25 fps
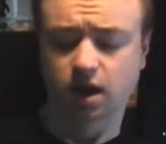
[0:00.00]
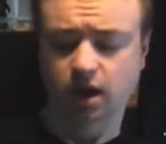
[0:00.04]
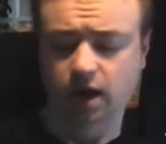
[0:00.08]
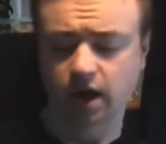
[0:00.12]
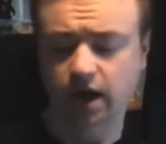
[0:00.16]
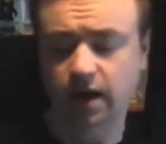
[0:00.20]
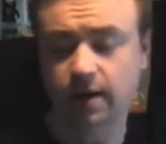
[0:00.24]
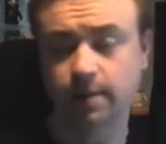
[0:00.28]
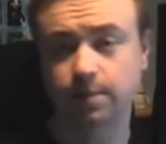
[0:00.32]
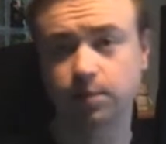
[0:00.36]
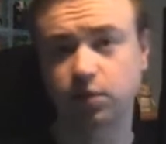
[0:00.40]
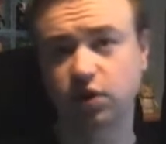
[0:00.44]

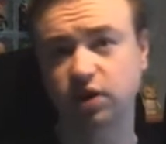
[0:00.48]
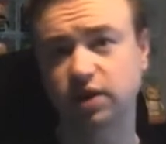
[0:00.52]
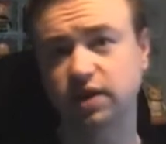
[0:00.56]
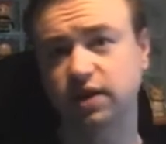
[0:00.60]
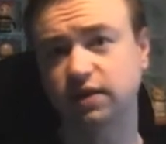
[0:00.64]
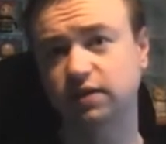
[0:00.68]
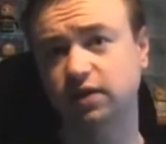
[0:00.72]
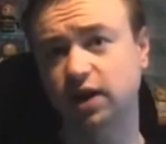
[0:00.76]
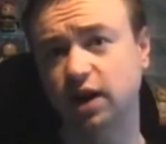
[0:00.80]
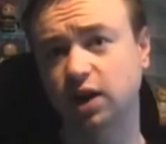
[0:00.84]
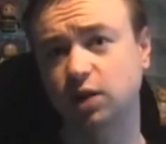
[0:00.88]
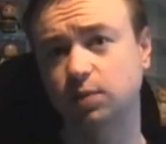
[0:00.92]
But
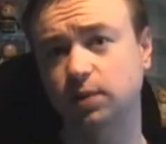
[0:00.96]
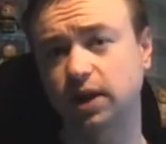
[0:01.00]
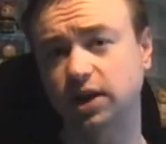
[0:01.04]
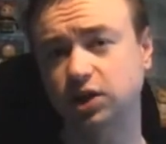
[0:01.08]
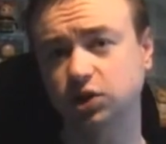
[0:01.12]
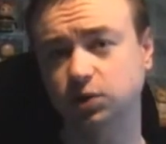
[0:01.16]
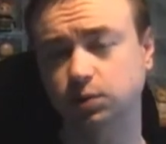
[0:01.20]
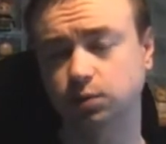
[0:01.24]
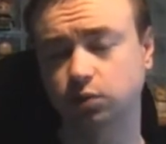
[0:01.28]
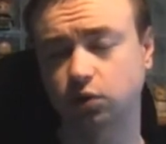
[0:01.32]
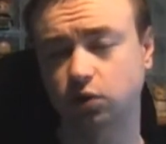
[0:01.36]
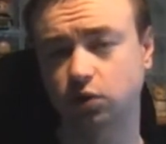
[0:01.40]
the
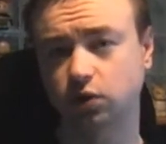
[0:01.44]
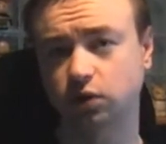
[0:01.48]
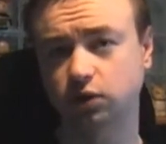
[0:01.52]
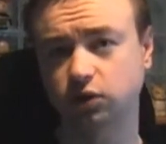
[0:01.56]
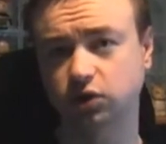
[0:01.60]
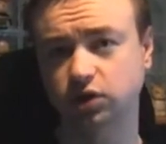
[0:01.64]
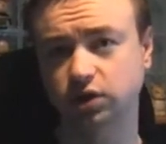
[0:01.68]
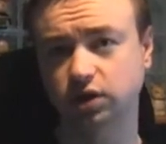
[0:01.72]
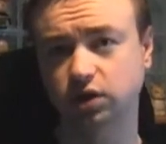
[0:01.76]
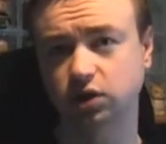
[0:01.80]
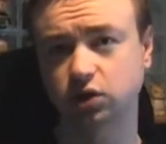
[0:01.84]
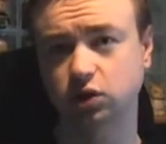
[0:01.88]
Vinylmation
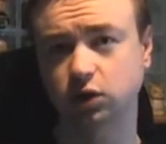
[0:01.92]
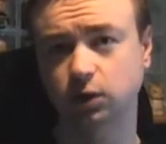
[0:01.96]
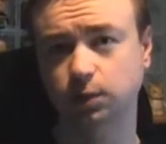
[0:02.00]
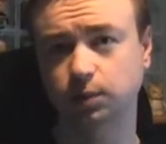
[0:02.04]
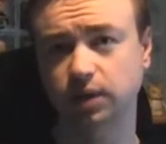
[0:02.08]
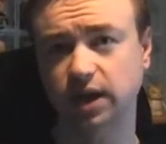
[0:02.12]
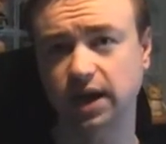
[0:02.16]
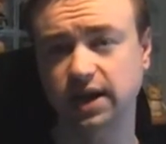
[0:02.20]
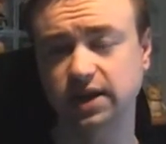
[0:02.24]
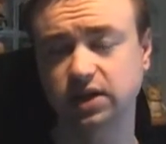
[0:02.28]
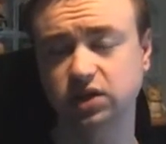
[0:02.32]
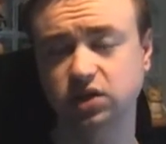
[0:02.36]
portion took
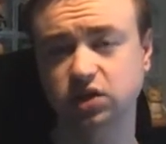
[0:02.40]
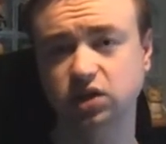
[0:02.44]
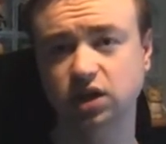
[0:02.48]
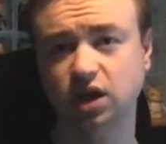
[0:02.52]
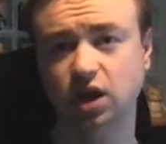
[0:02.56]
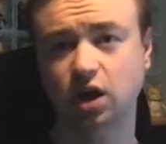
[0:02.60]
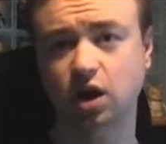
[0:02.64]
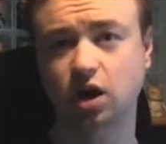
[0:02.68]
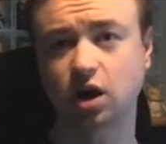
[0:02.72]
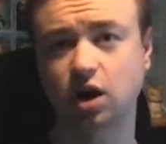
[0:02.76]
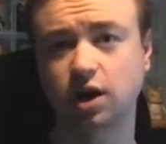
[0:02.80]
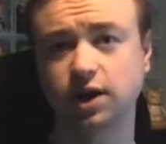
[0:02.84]
place
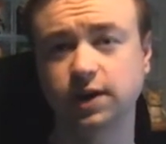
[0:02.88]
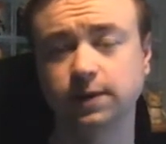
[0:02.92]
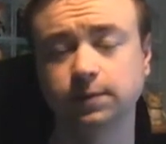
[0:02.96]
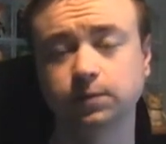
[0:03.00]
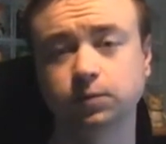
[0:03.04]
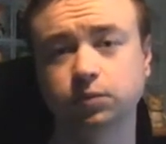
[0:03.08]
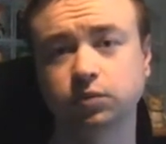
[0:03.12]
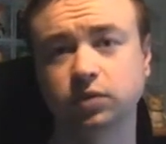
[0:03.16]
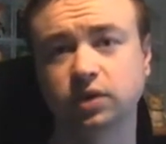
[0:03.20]
on